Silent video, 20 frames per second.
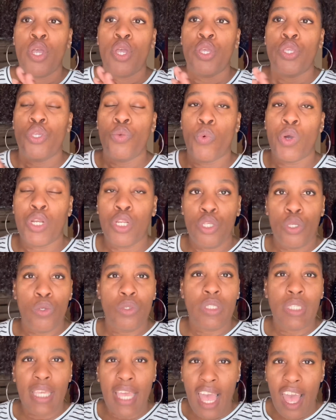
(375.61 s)
You want to use
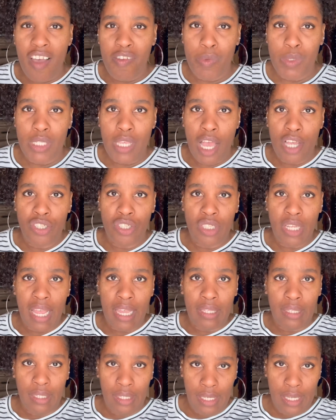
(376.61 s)
the calf massagers
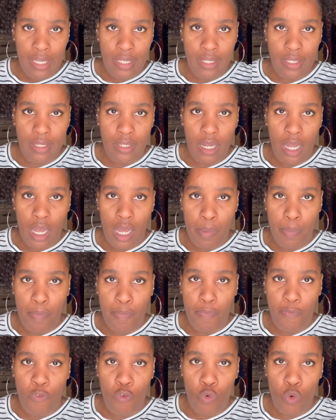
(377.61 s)
at least up
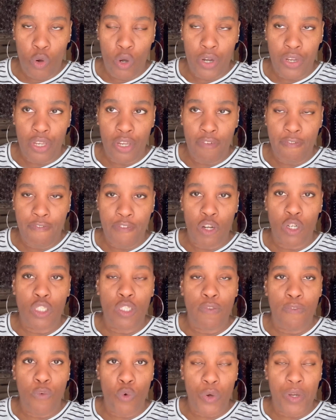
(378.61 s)
for your first
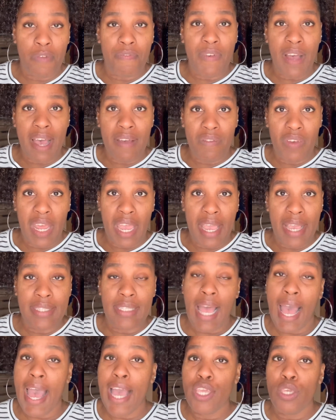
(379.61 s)
4 to 5 days.
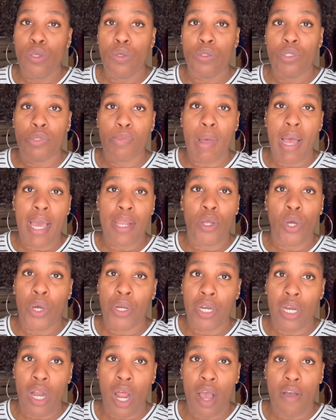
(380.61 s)
I used mine on
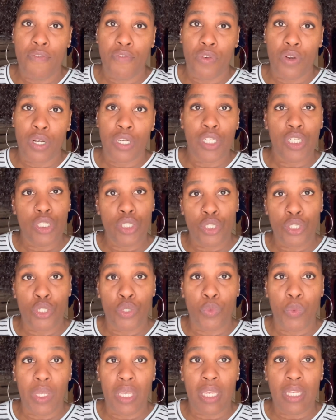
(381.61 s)
and off for a good 2
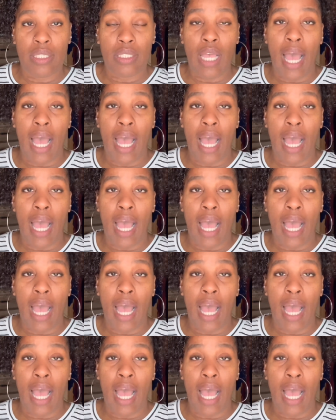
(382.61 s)
weeks.